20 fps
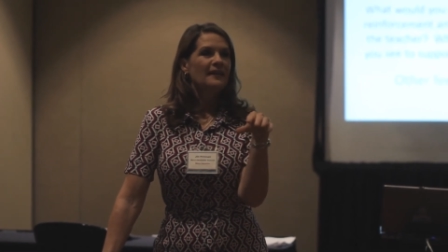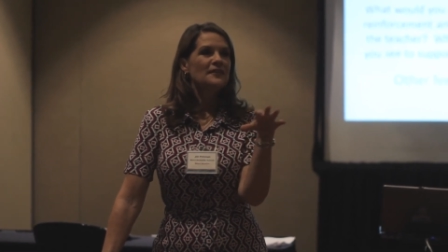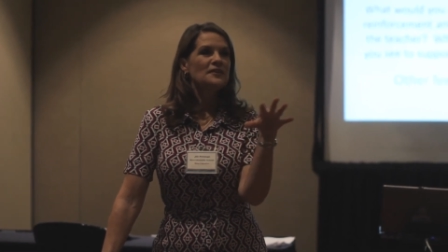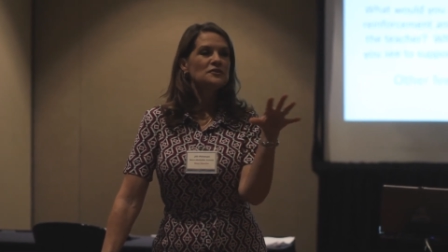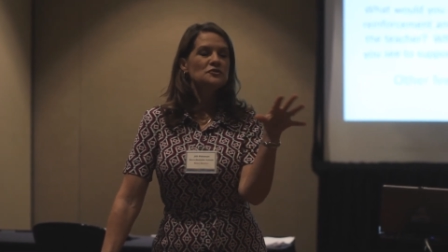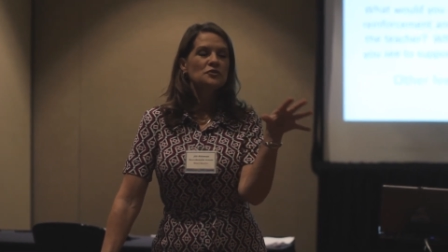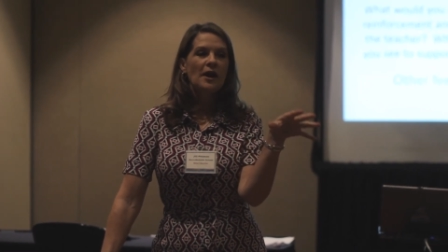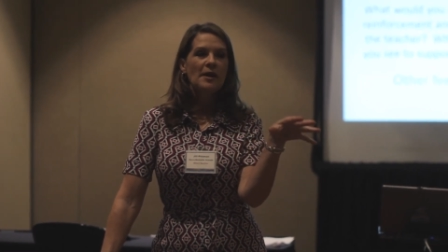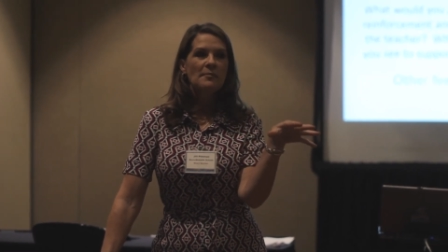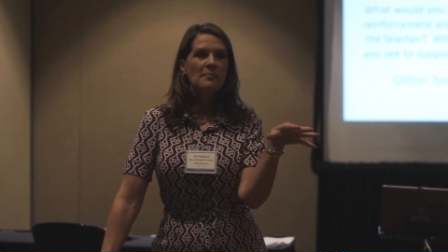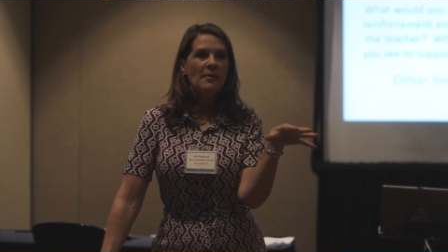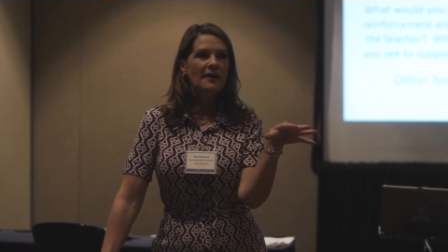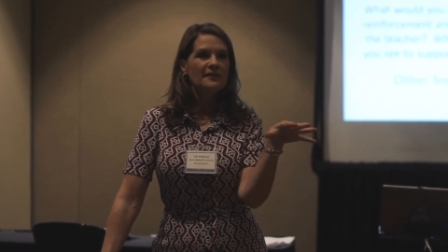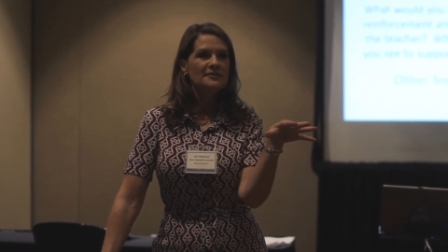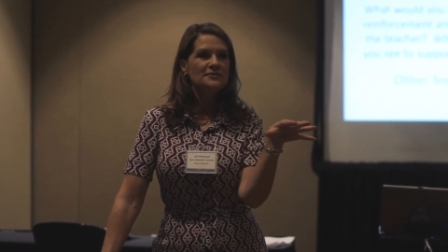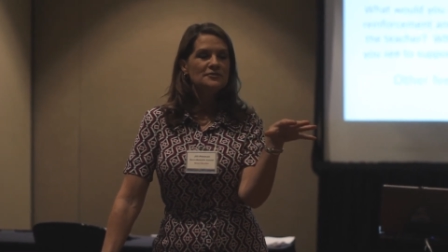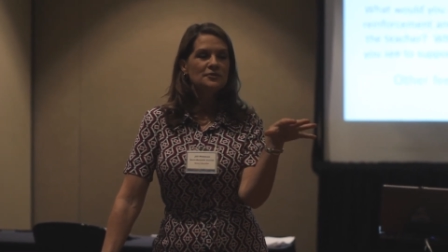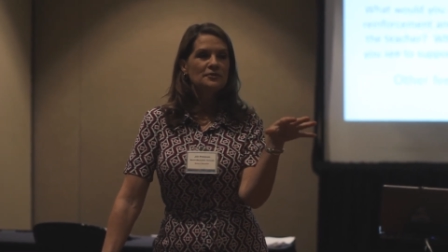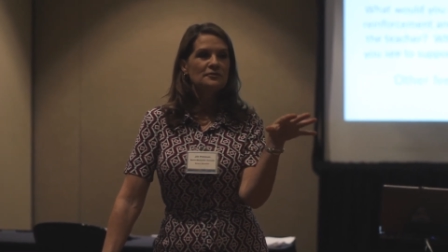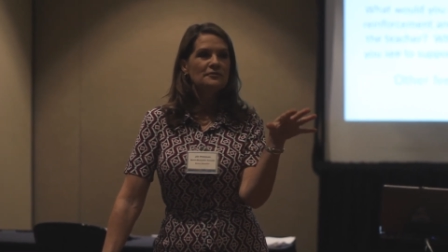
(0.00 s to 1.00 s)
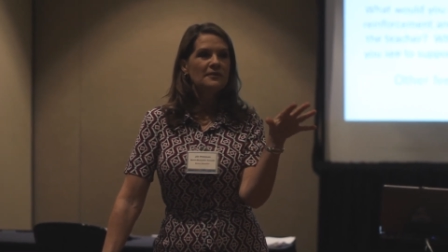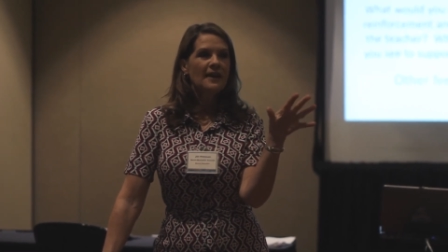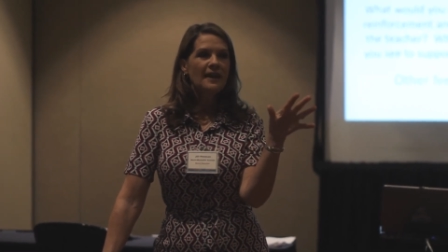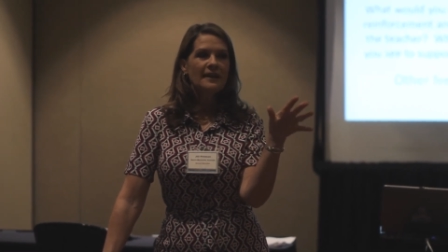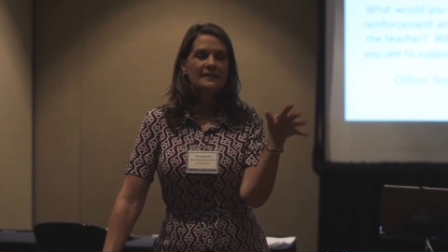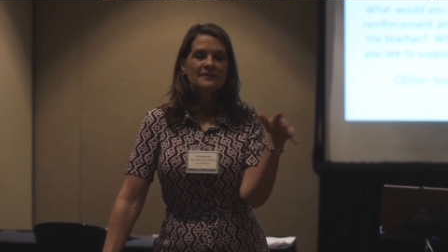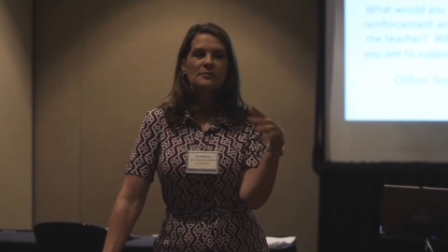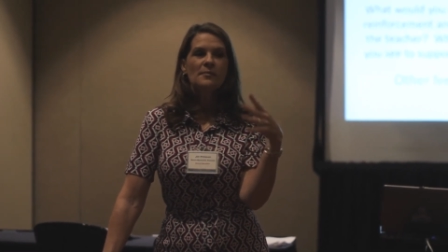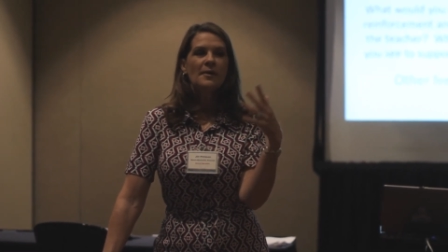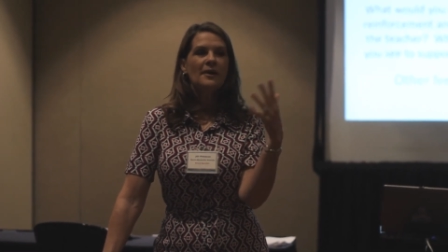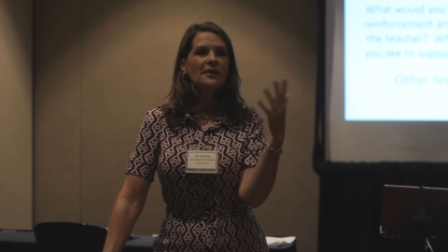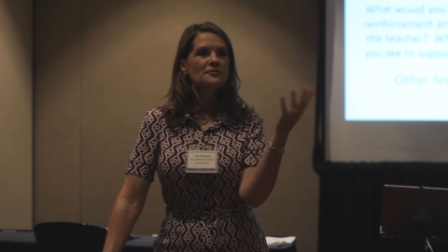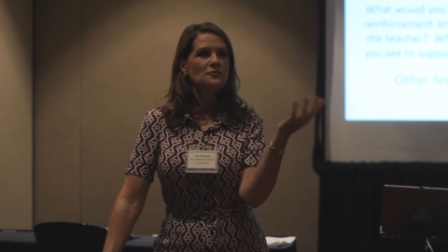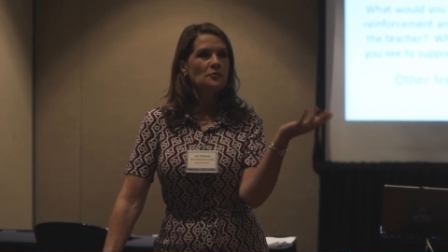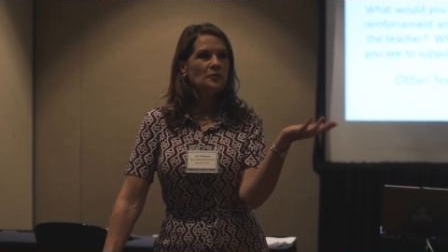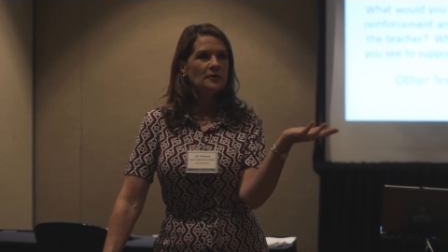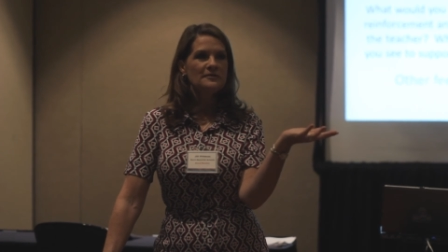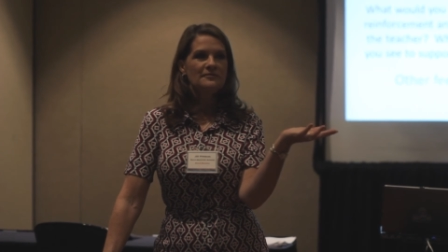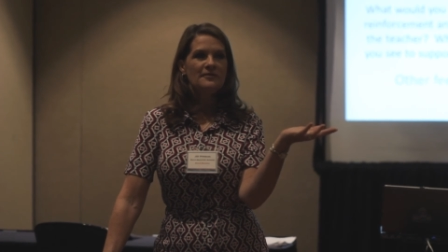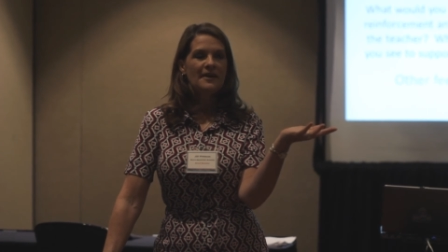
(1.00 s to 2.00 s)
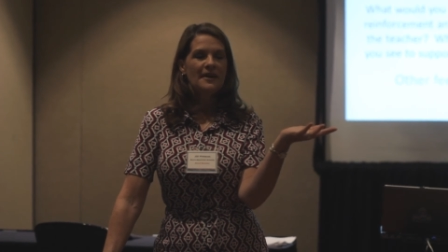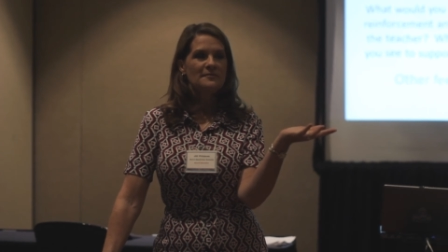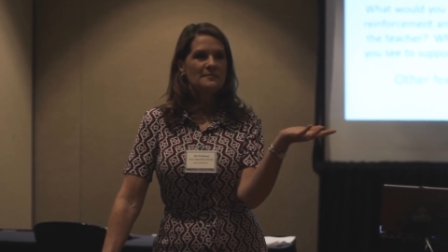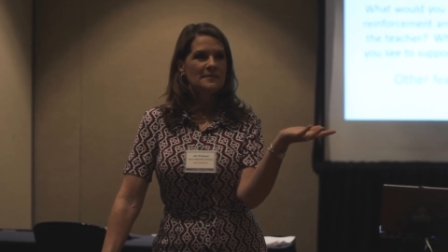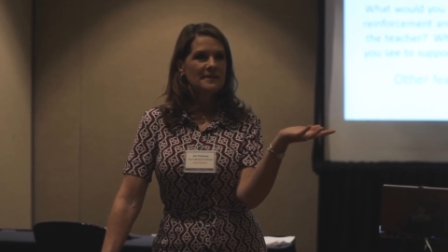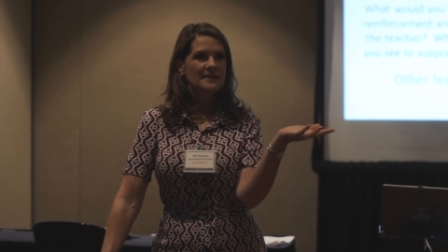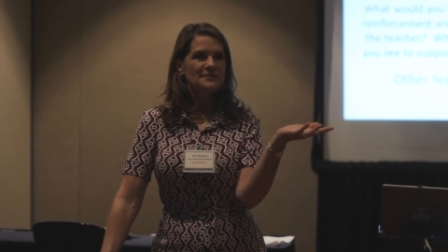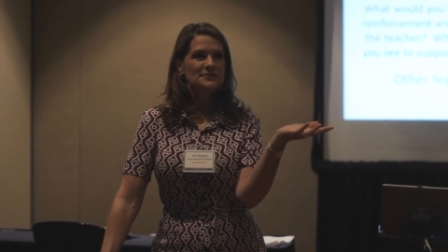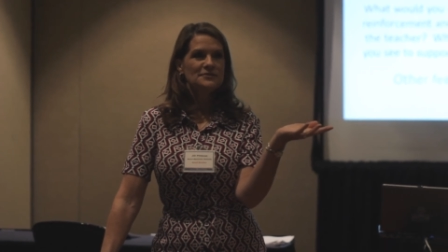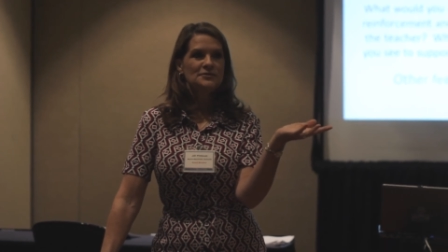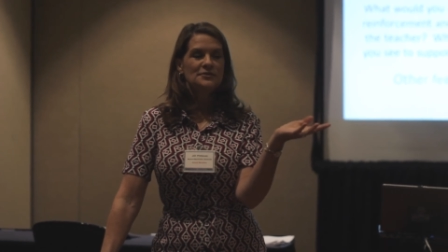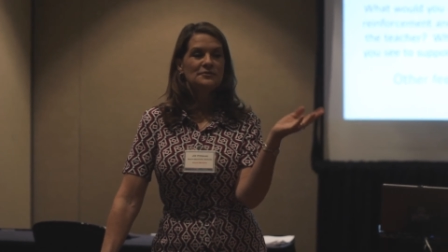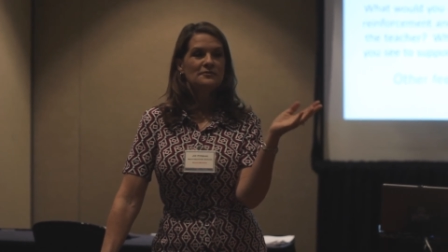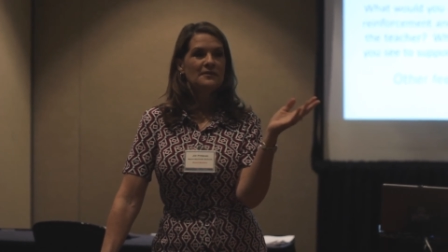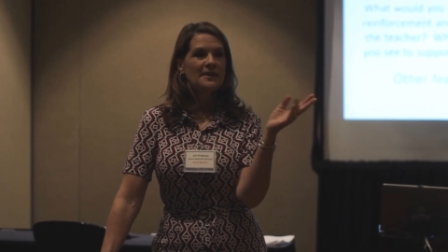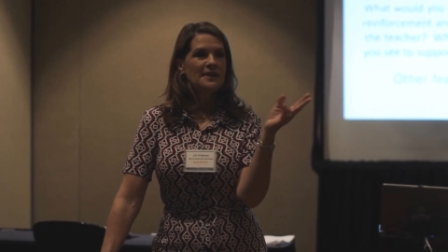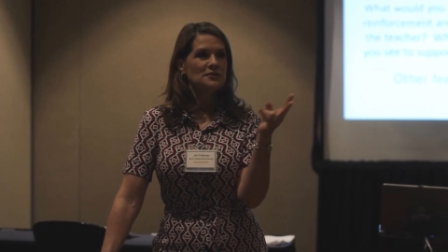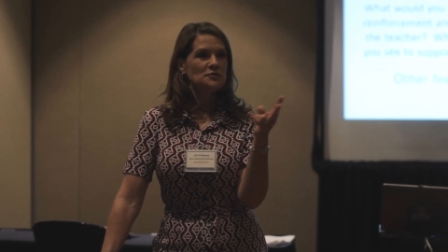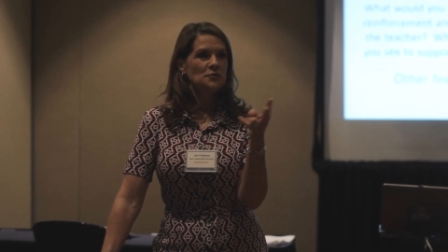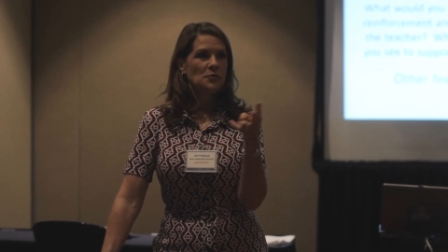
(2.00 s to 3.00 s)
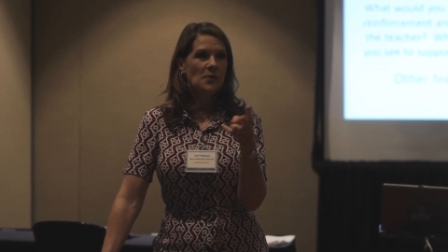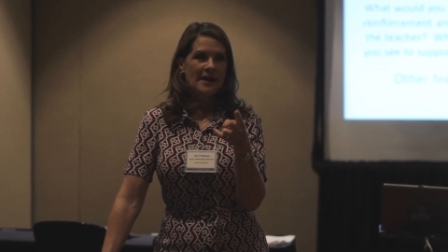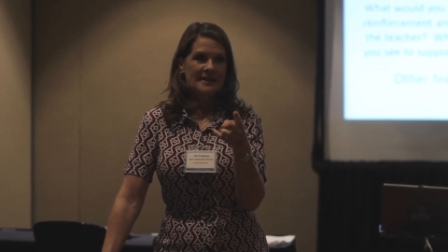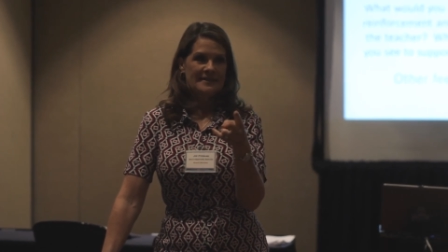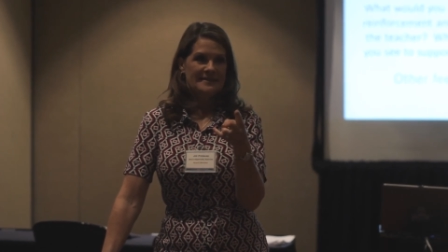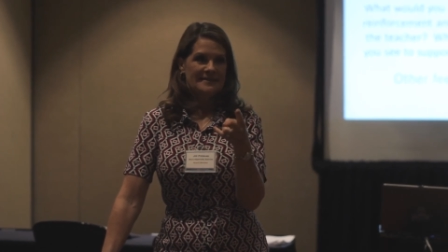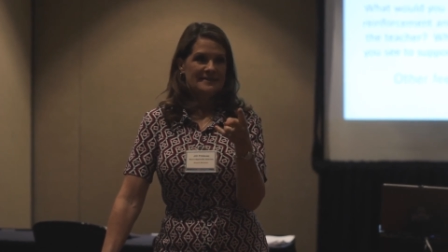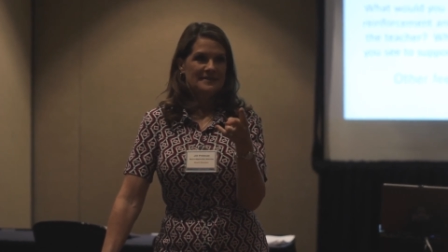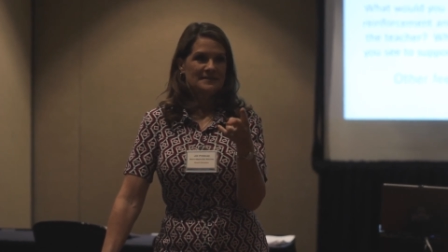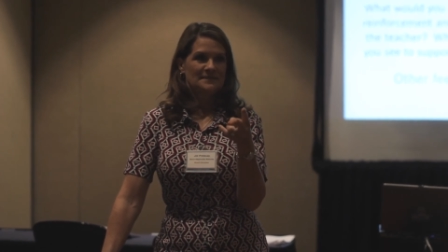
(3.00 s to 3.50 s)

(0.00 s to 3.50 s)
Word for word: the tripod survey is about a 45 minute survey twice.